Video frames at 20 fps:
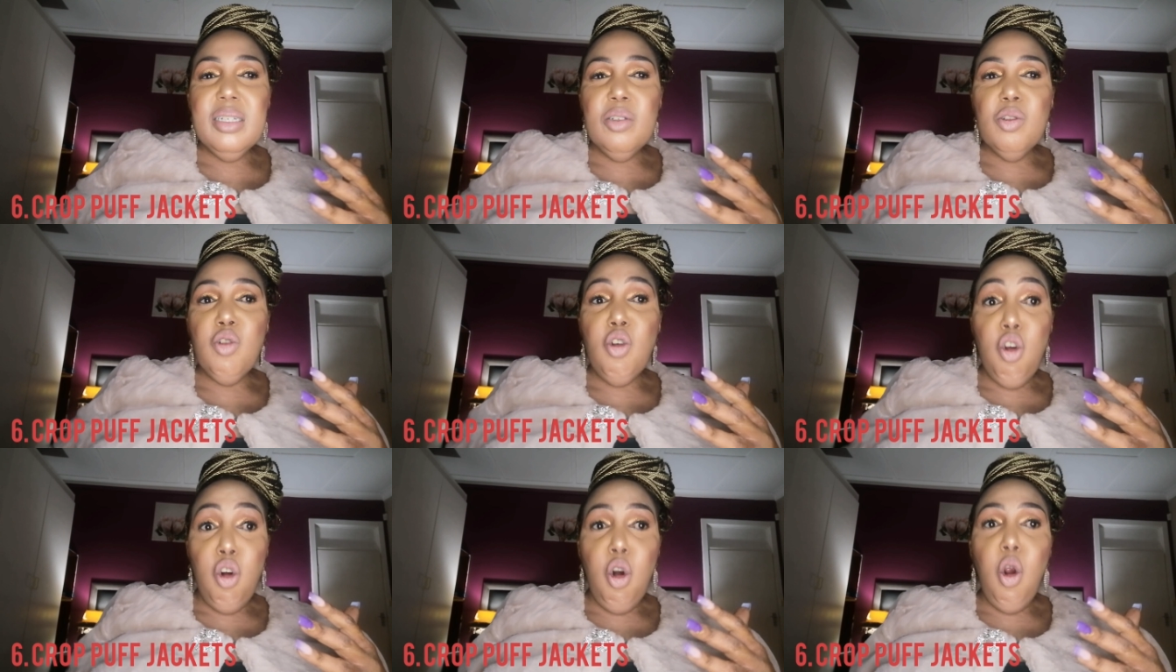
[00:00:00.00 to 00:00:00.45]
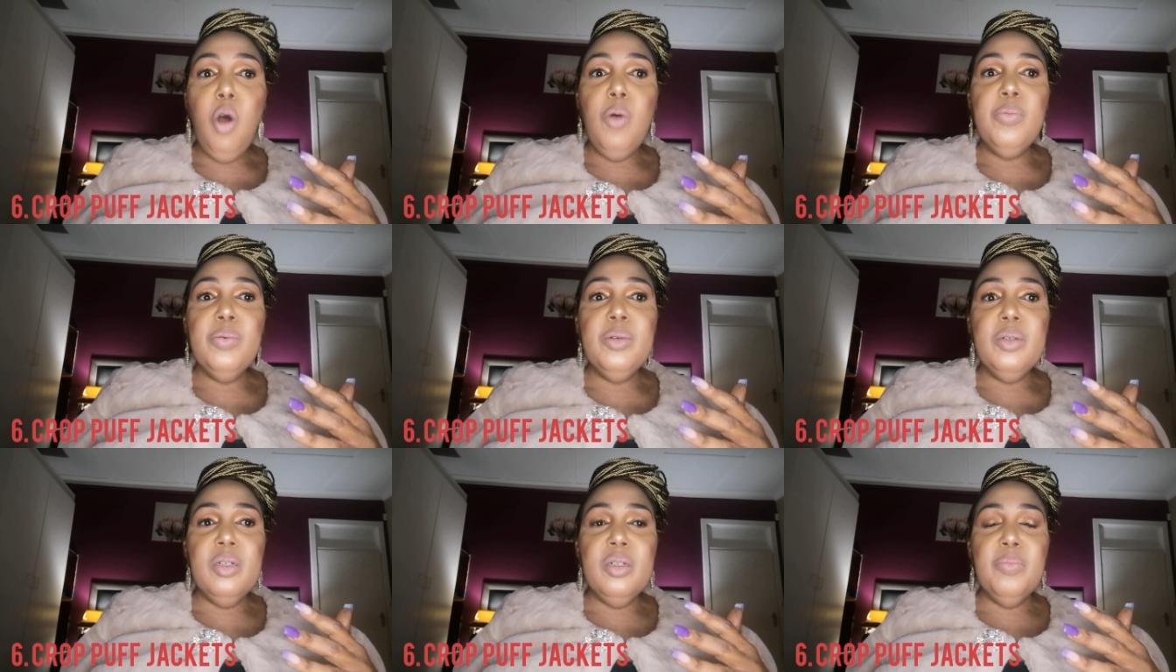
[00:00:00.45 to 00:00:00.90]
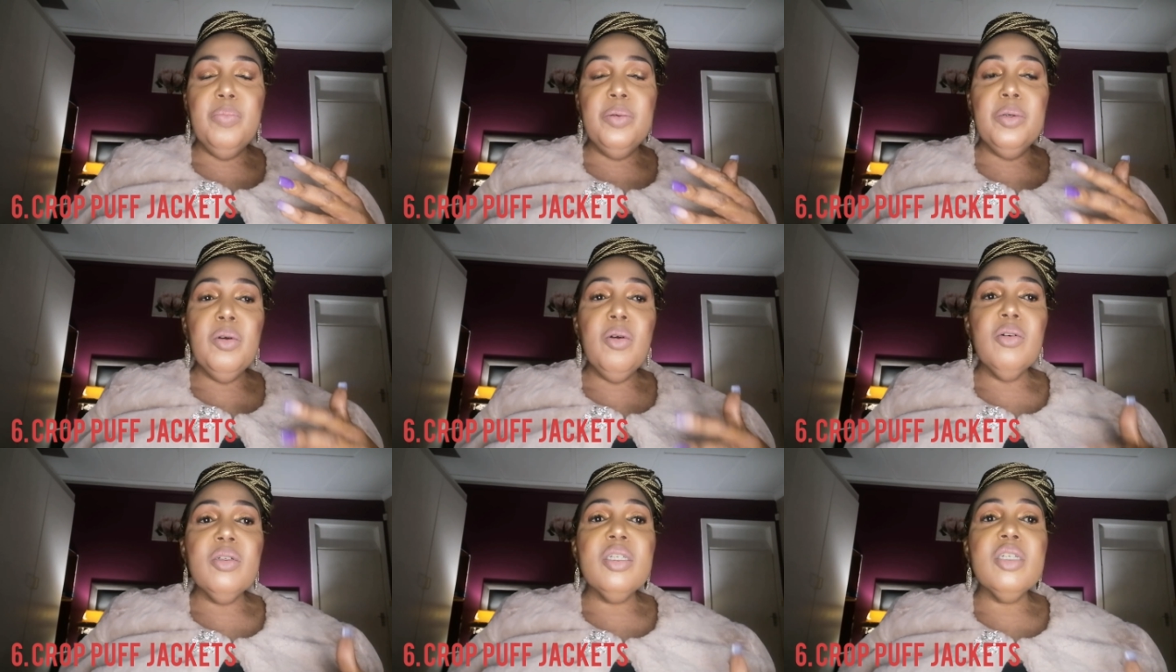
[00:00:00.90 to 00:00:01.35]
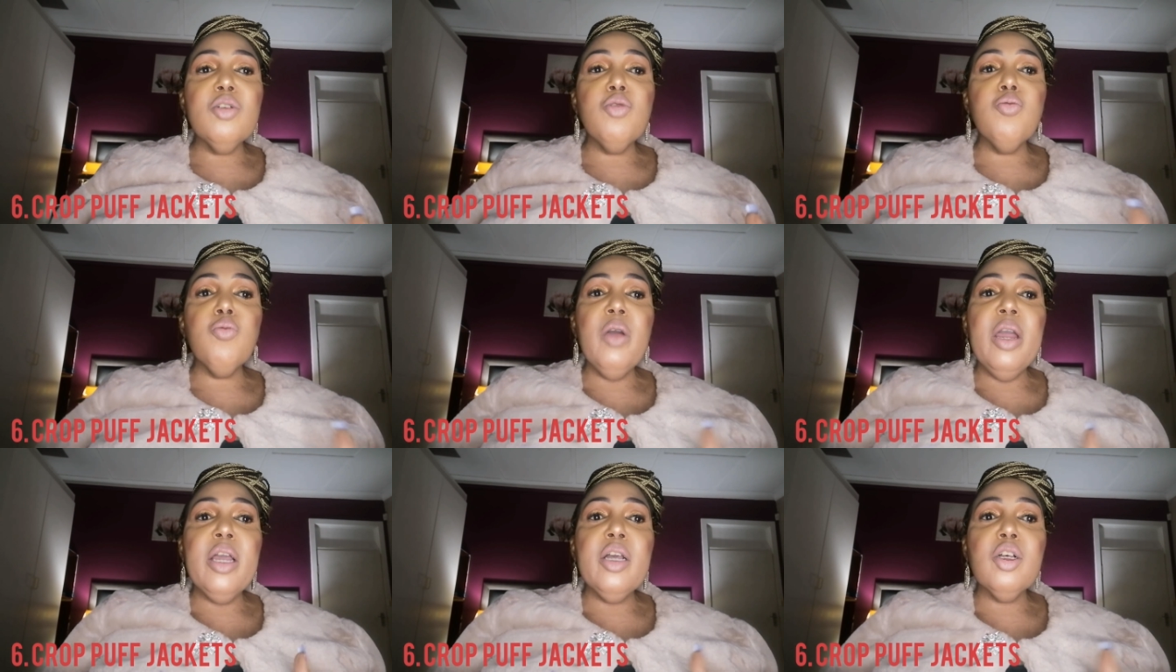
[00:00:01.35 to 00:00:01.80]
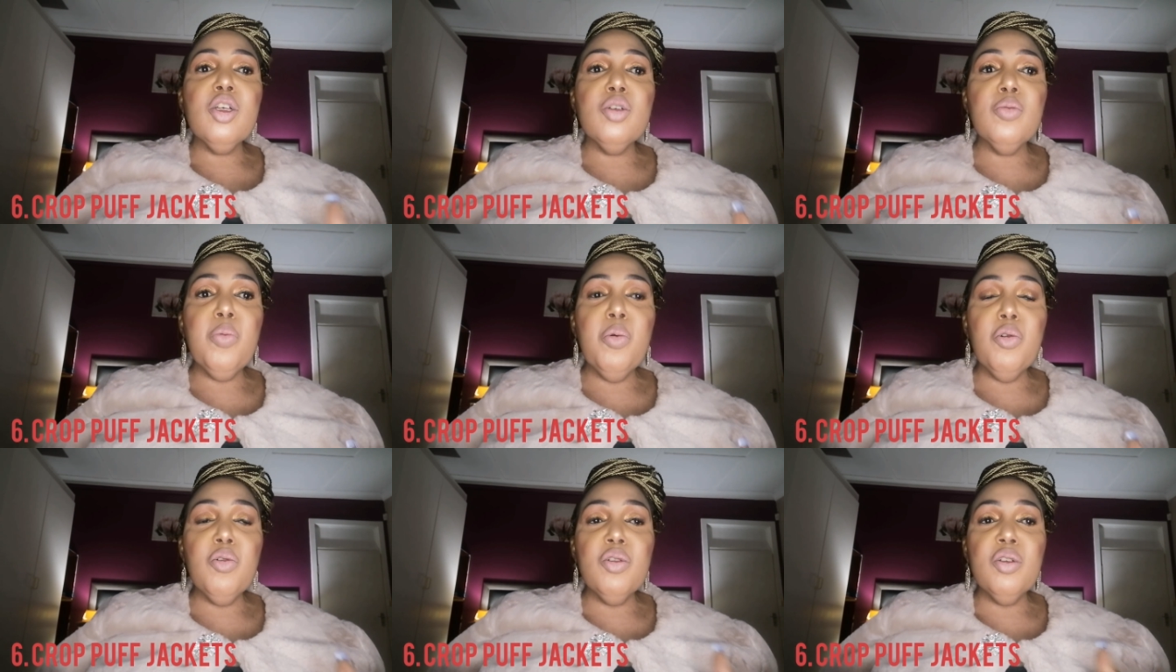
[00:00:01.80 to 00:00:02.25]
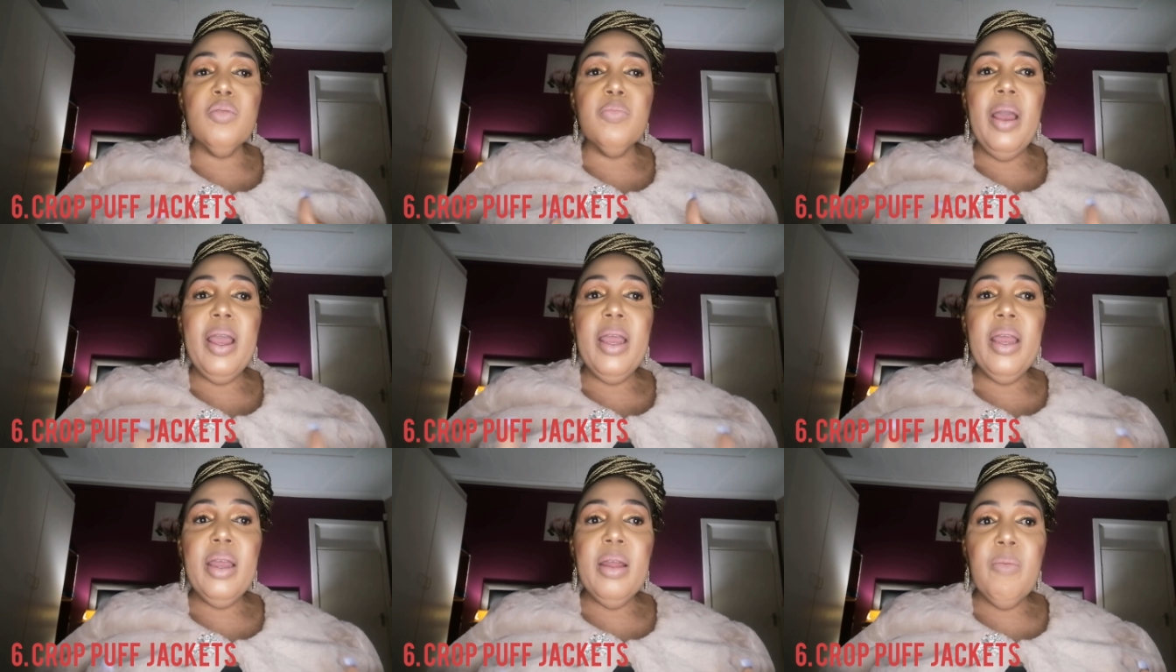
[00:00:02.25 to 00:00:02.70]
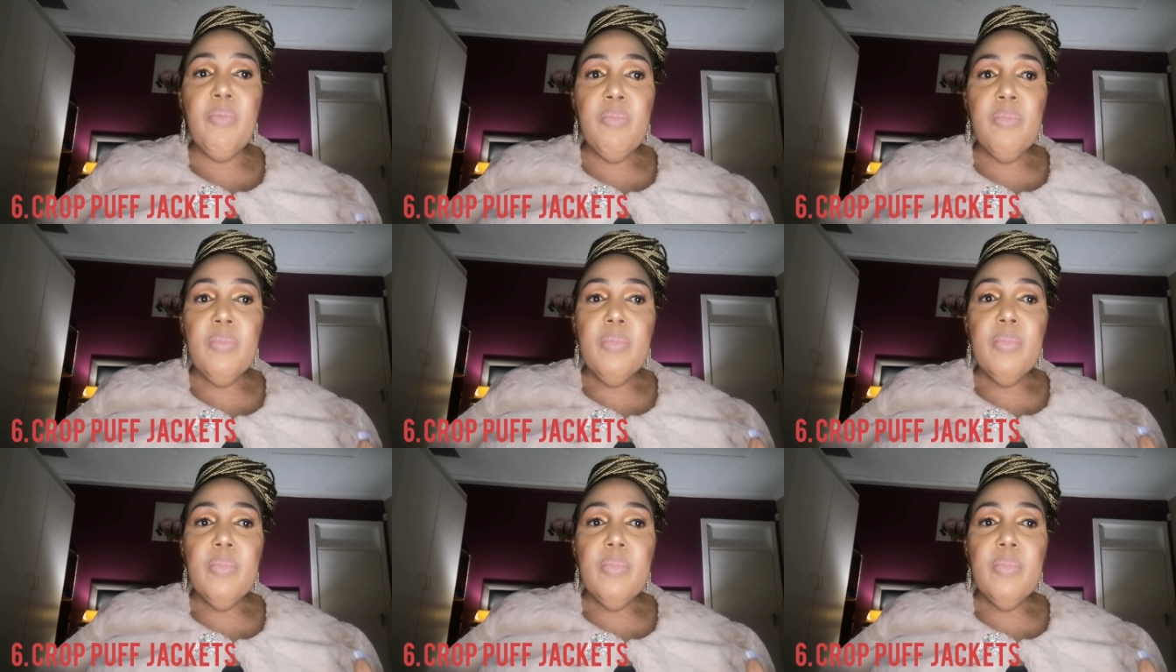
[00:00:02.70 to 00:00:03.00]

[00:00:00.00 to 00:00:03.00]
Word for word: is cropped because it will expose my